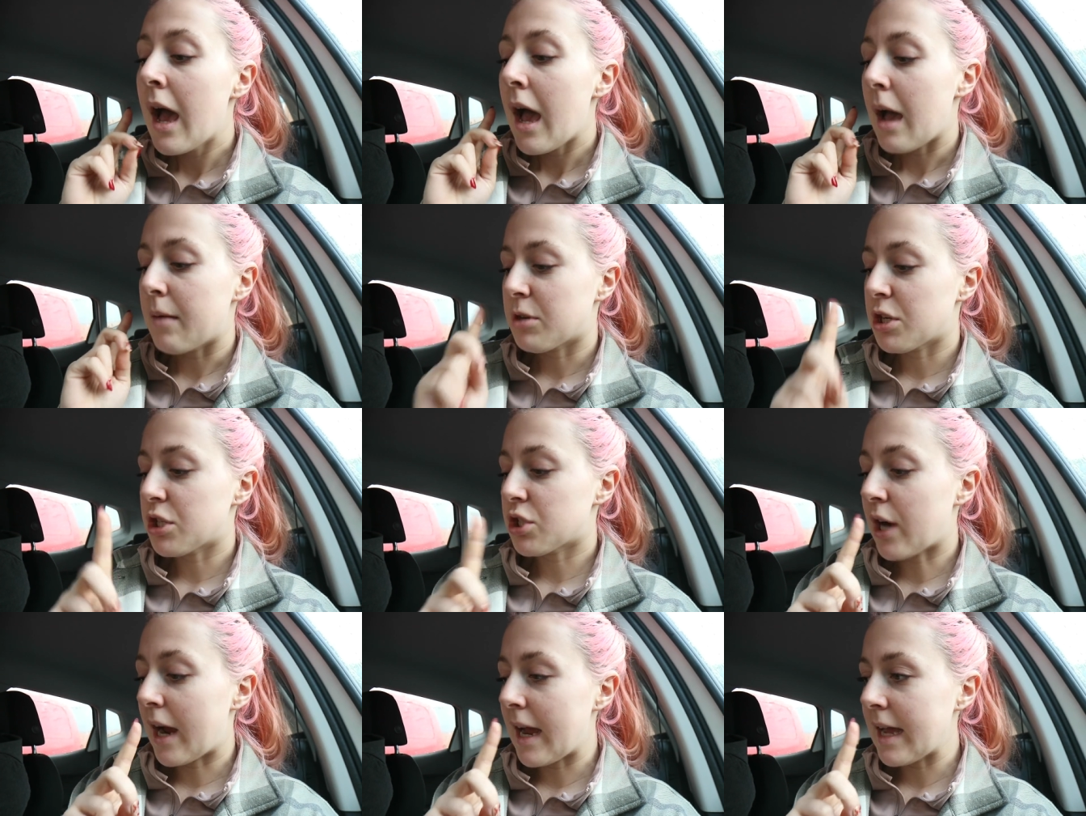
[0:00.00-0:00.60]
I'm
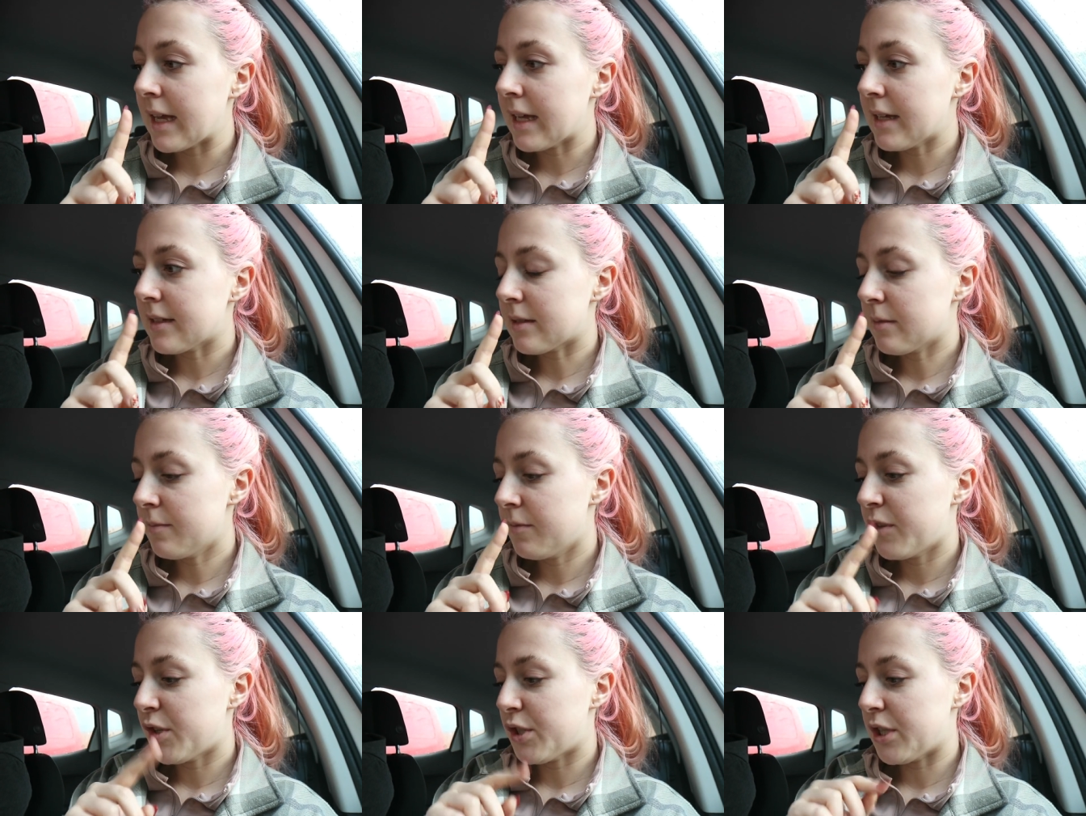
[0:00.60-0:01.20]
gonna try and get
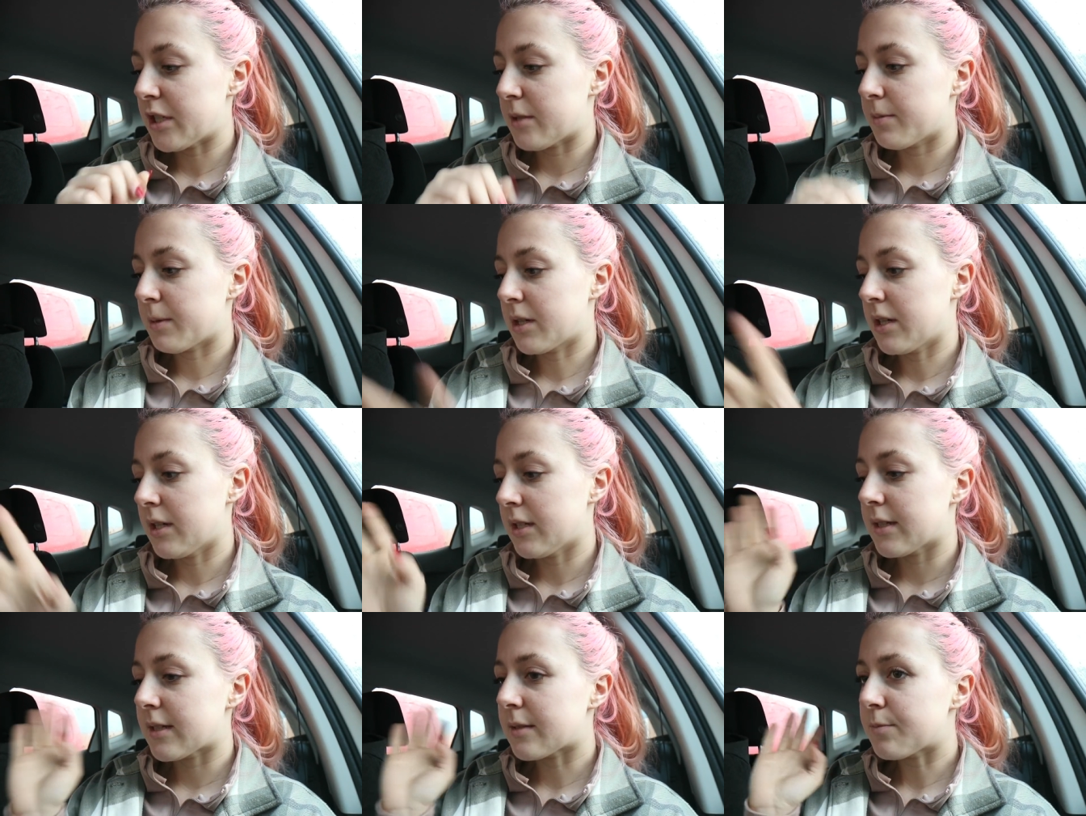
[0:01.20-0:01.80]
some footage
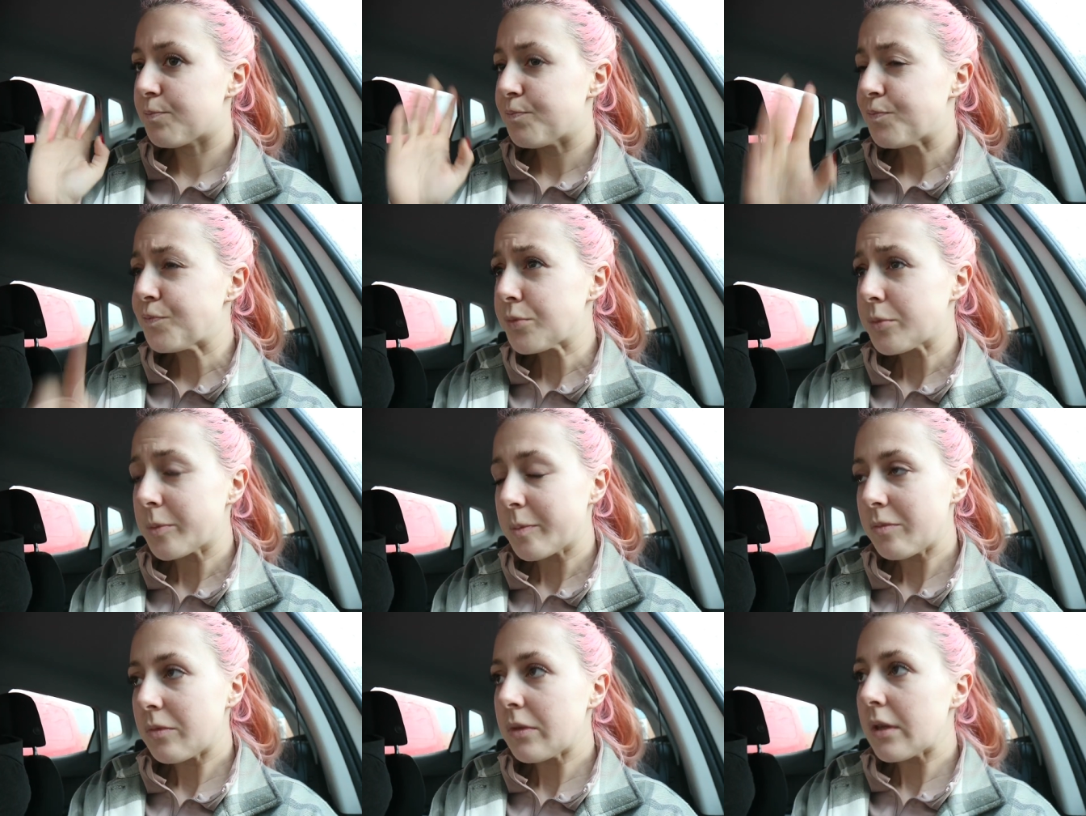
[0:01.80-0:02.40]
because
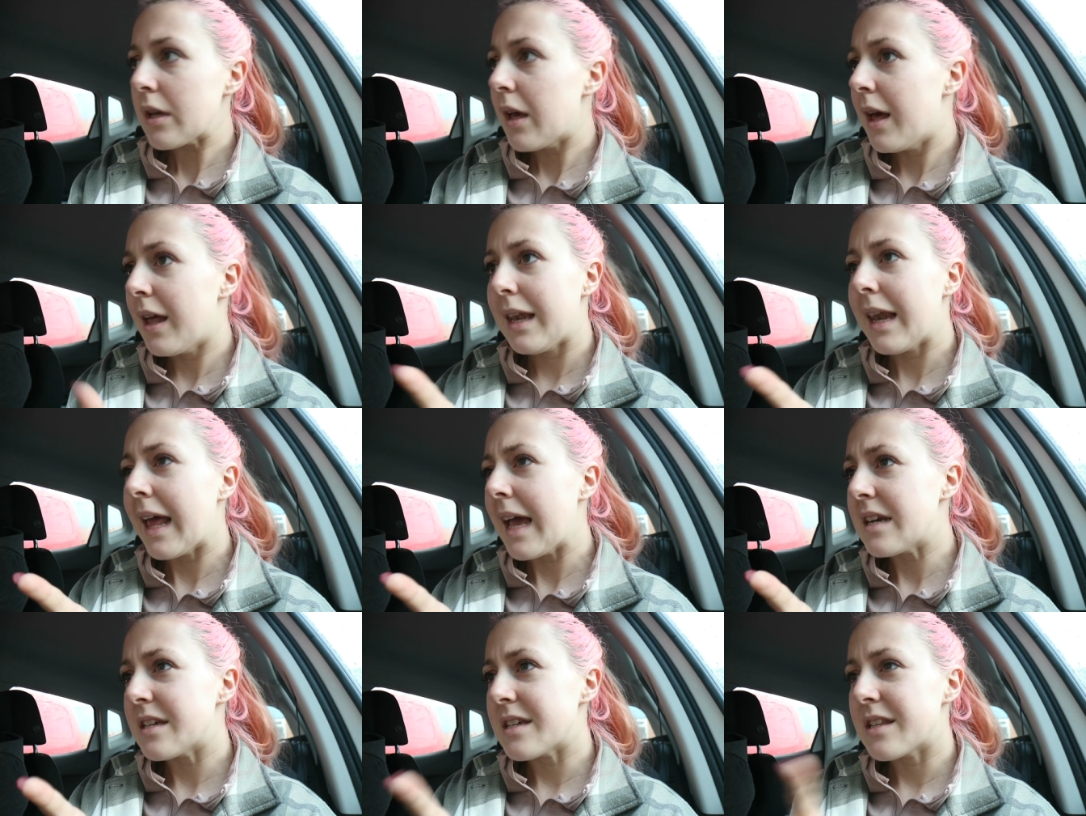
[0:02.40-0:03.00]
a
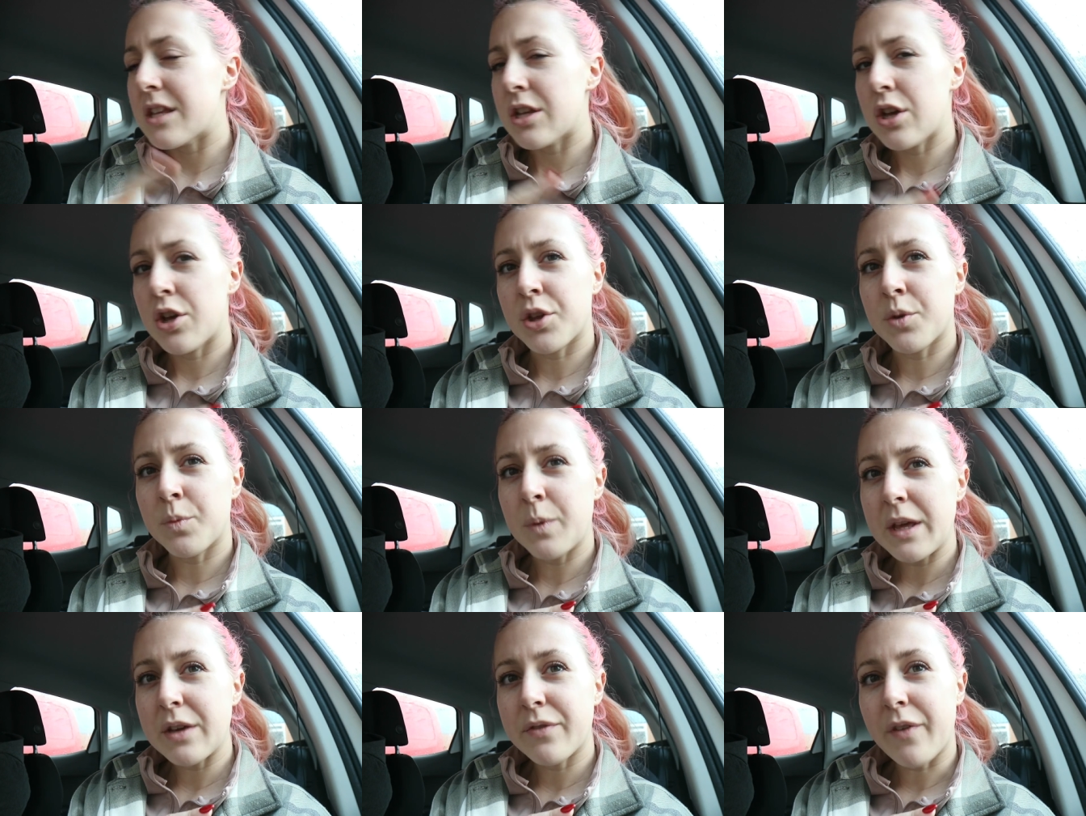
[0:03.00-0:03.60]
lady the
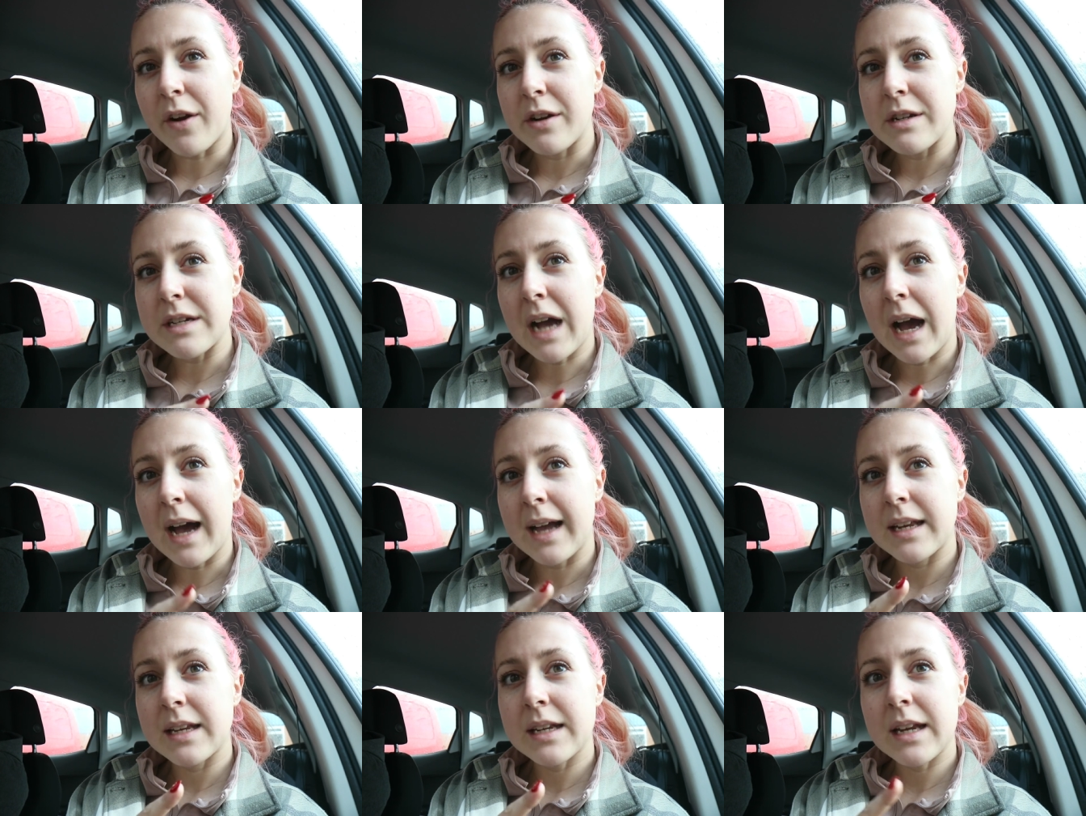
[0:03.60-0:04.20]
other week very
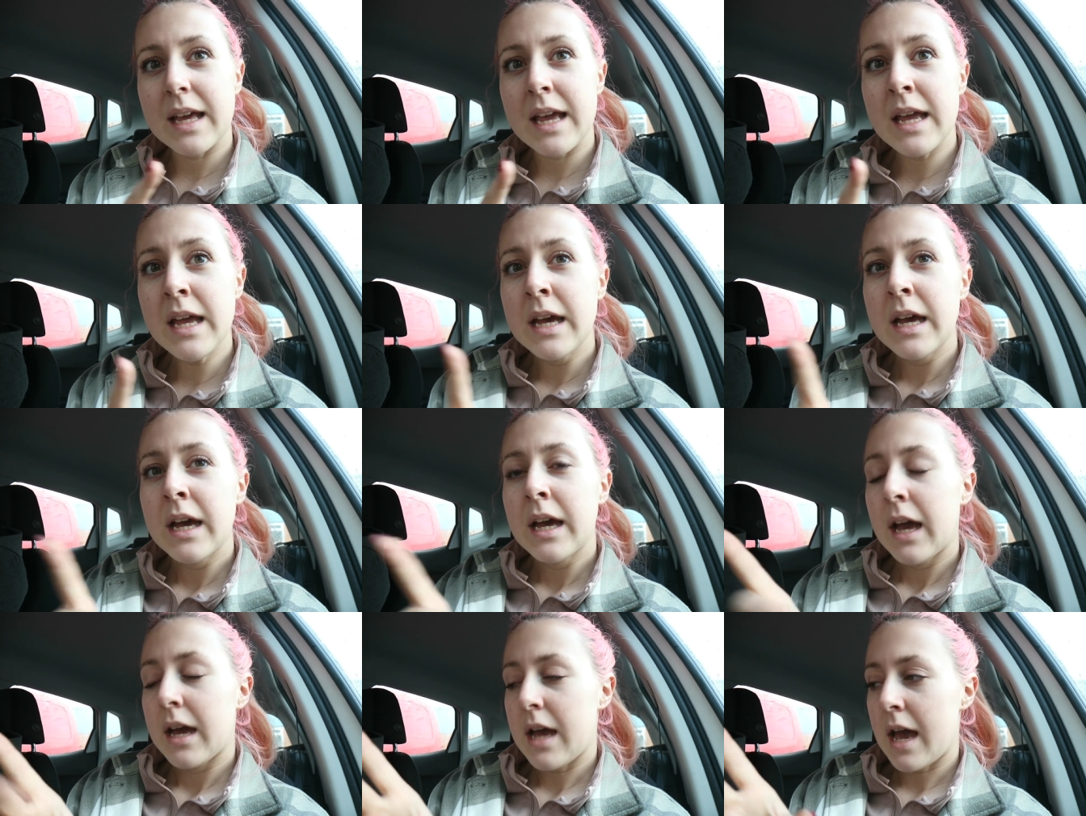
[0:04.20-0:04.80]
kindly
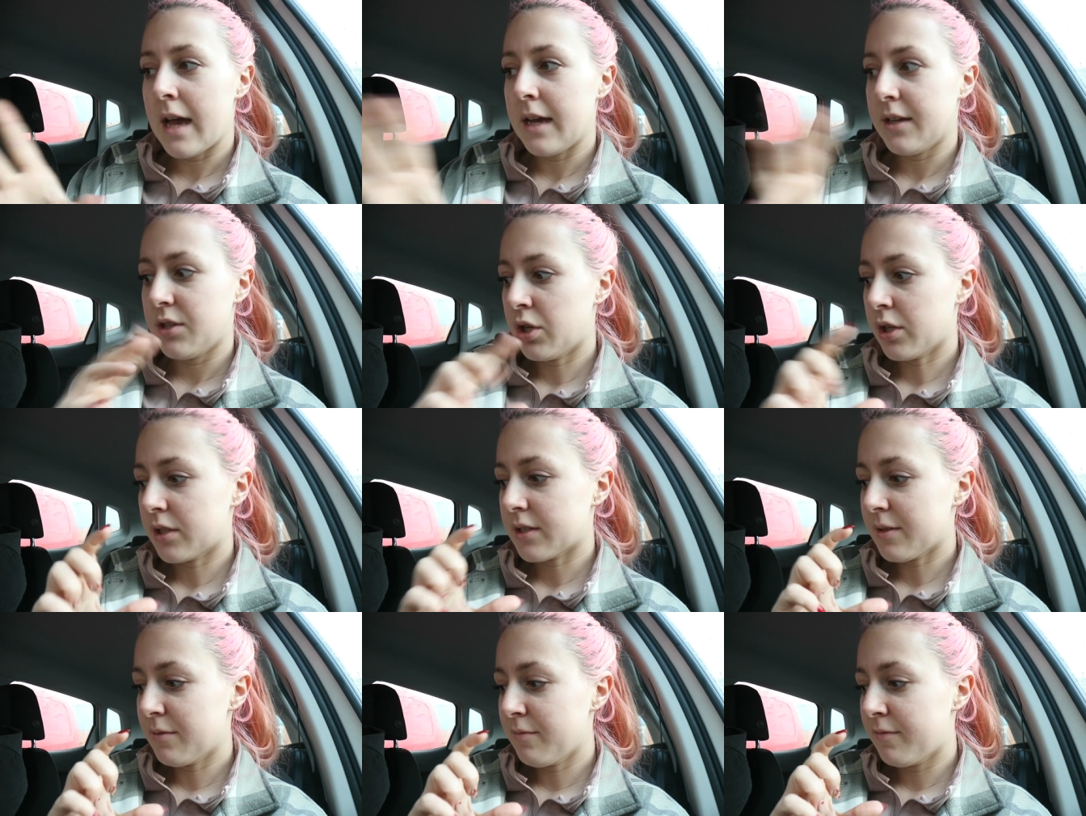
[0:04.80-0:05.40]

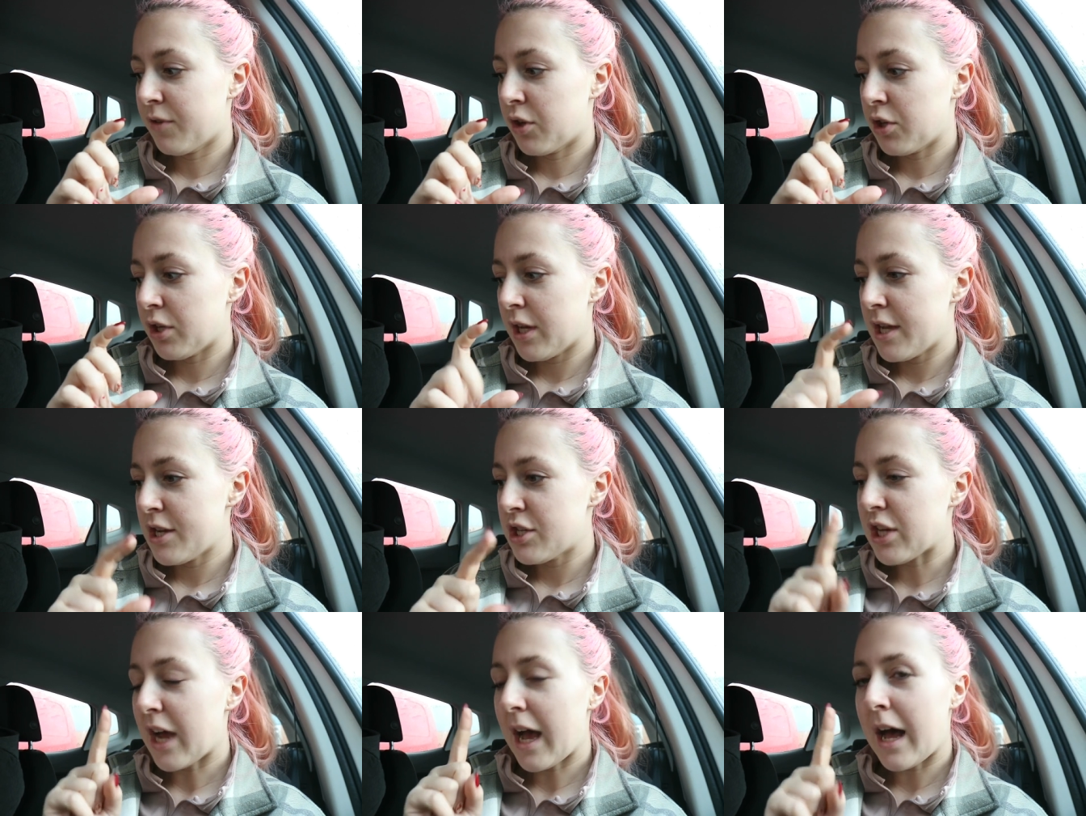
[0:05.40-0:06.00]
took some
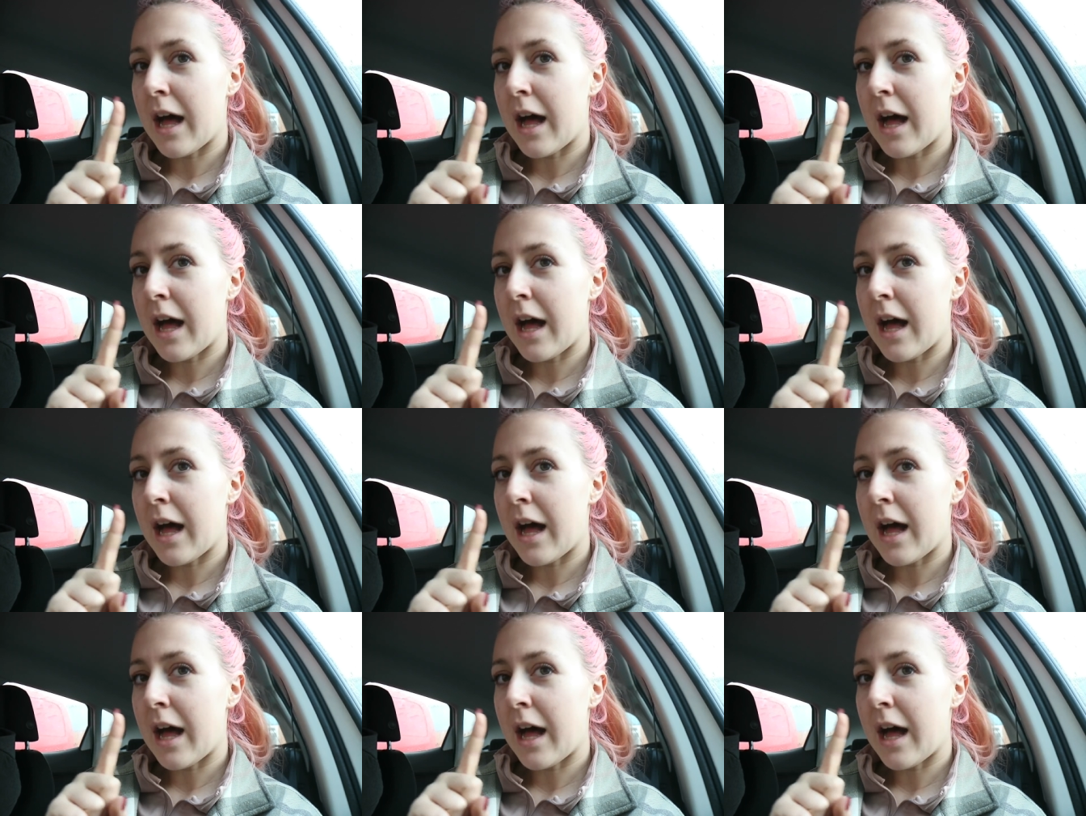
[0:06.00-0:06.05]
footage.